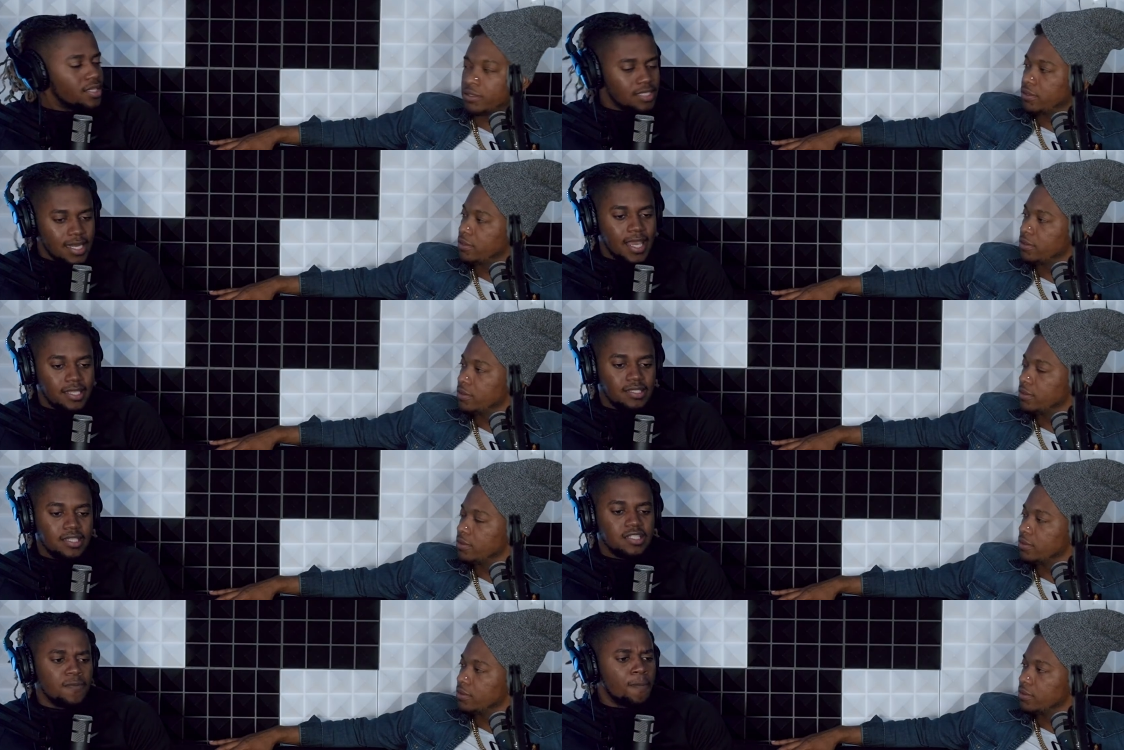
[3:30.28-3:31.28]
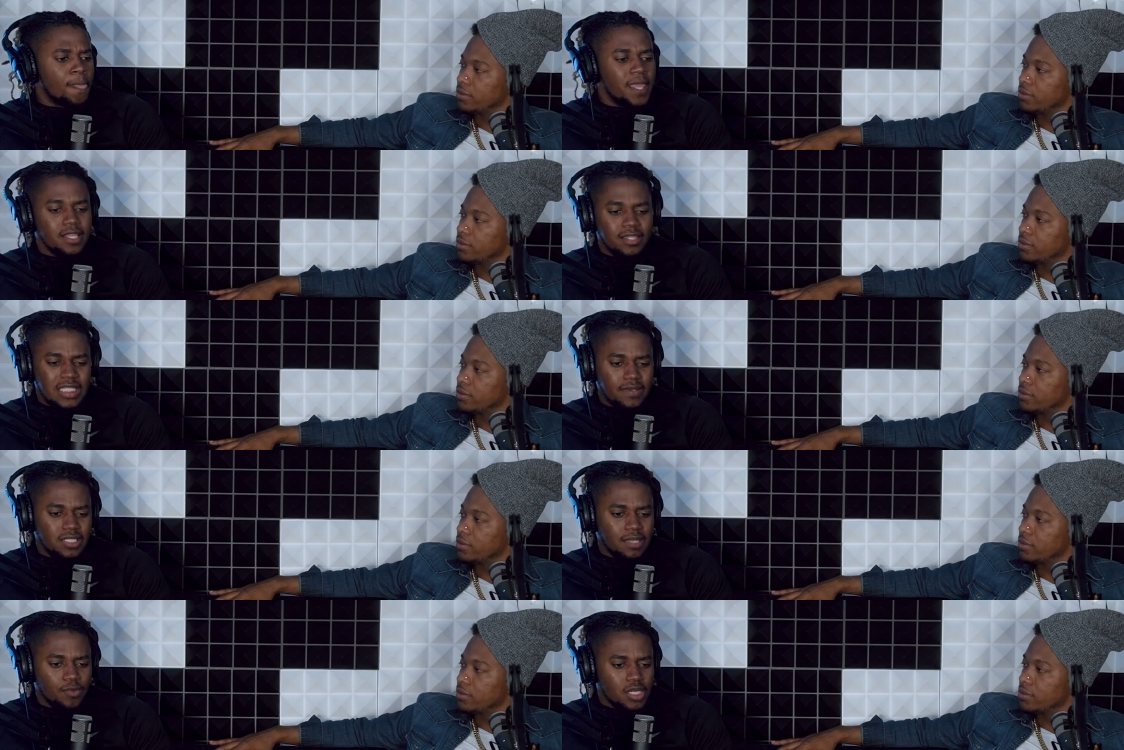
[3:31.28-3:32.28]
Speaker 1: Yeah, skill and intent. Intent I
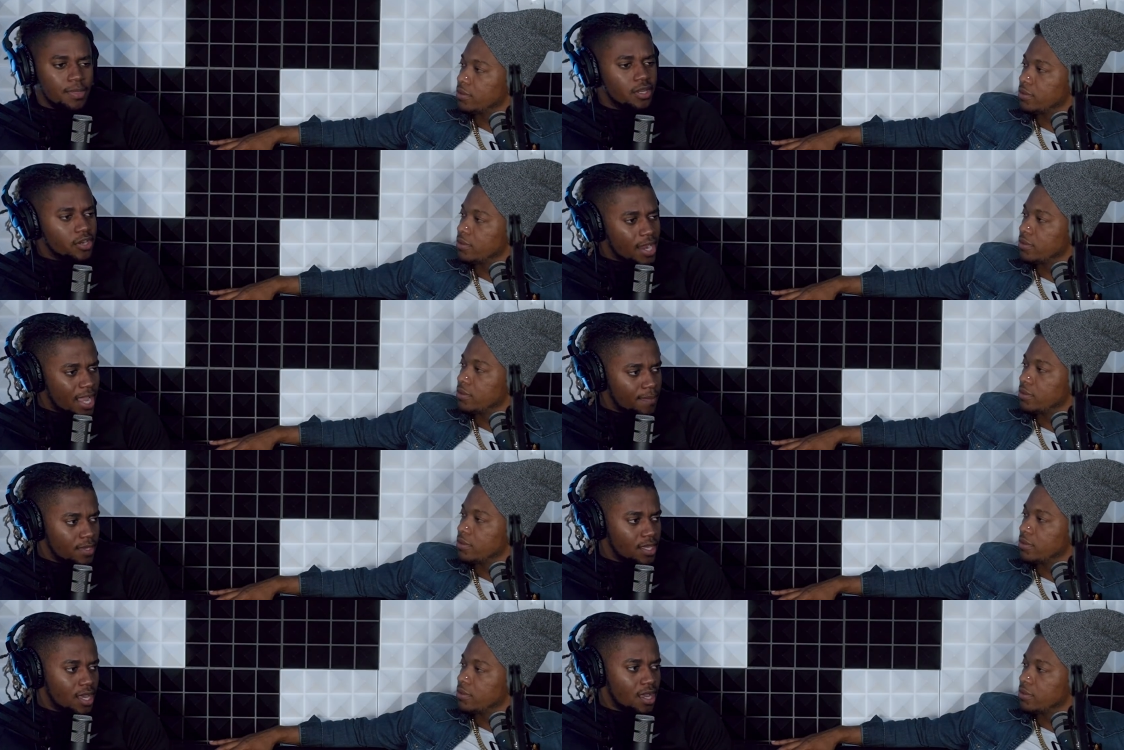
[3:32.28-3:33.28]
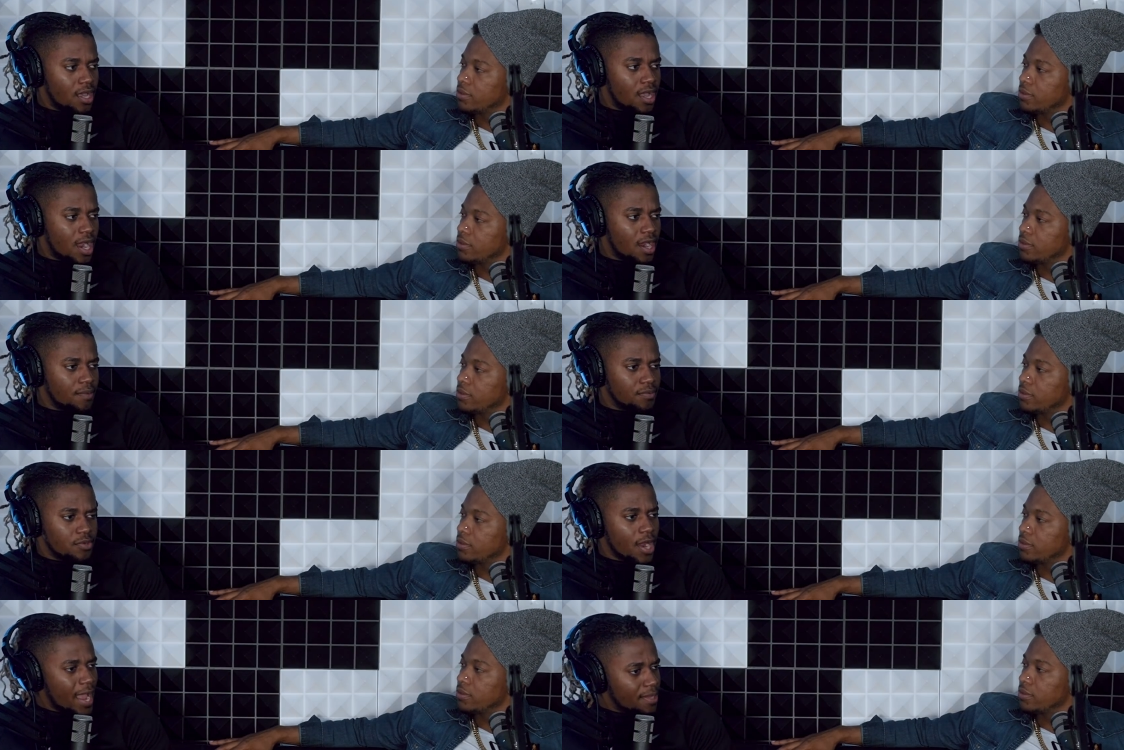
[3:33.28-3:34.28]
was talking about them not grimy or
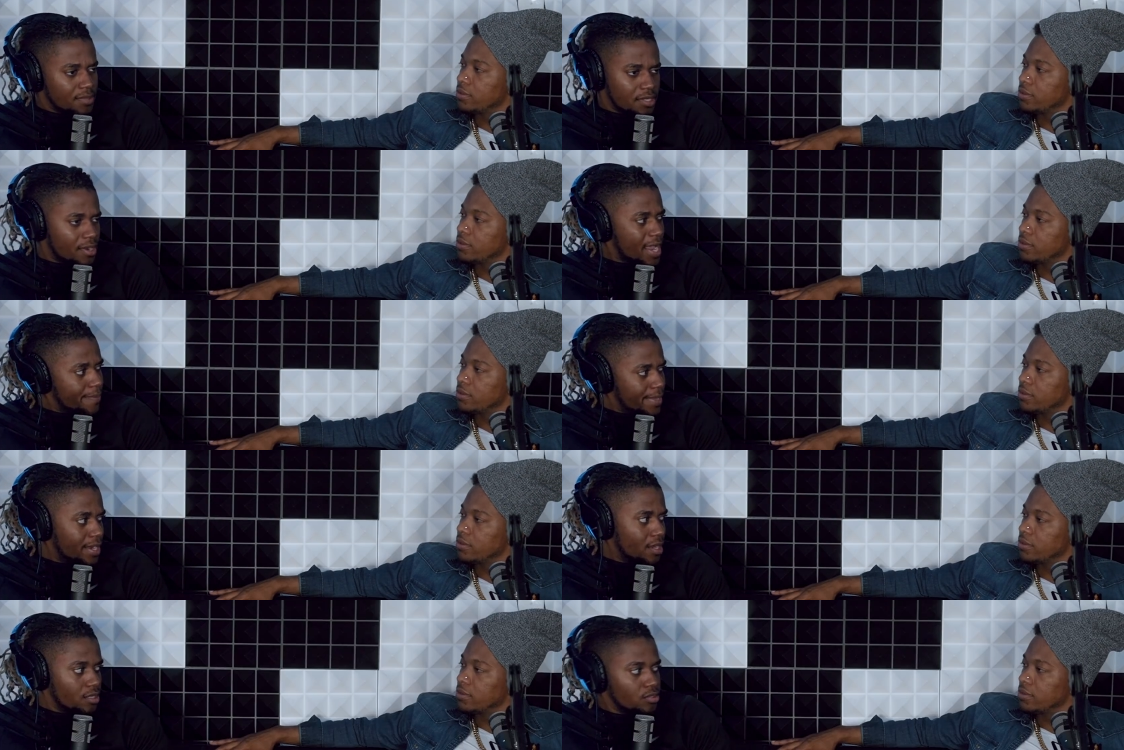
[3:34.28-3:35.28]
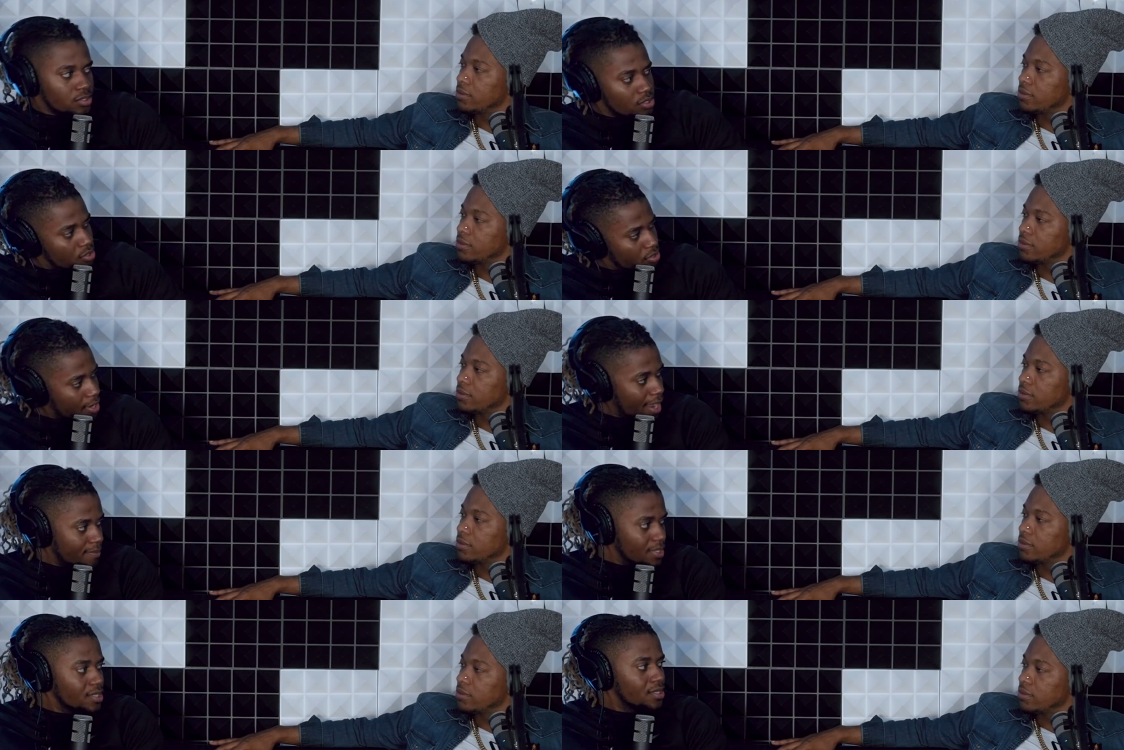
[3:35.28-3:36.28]
grimy, grimy, and then you know, don't
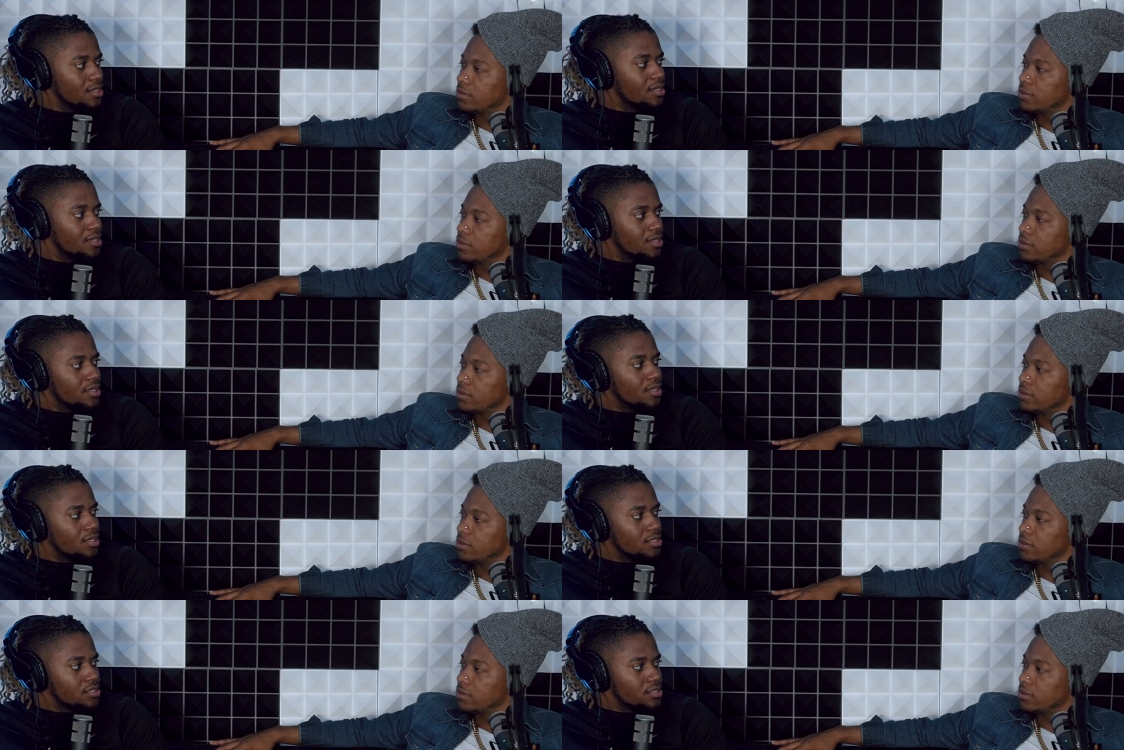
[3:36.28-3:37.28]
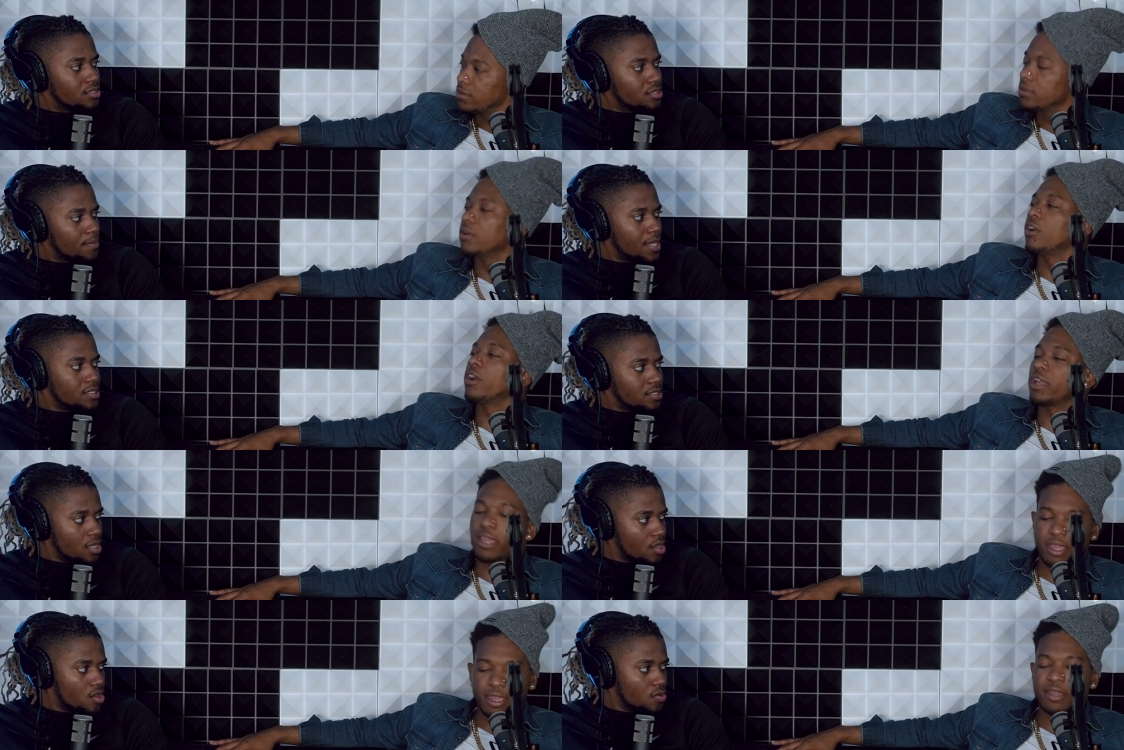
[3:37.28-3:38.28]
grimy. So me okay. I
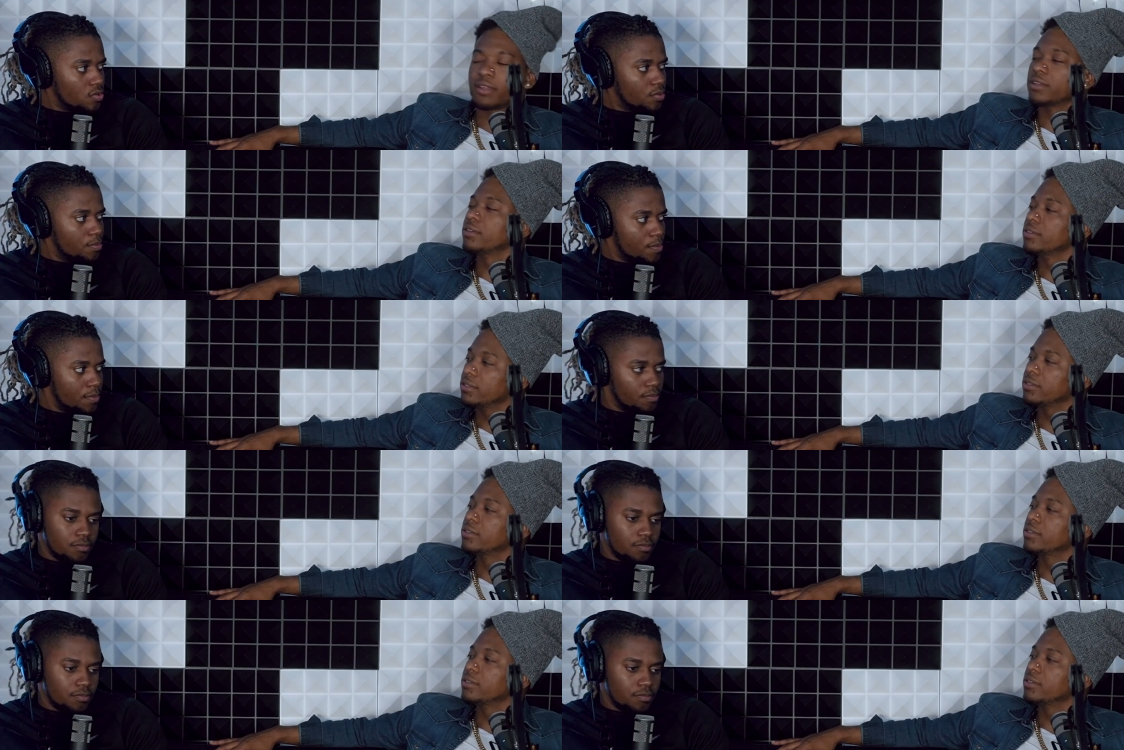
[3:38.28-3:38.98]
say, yo,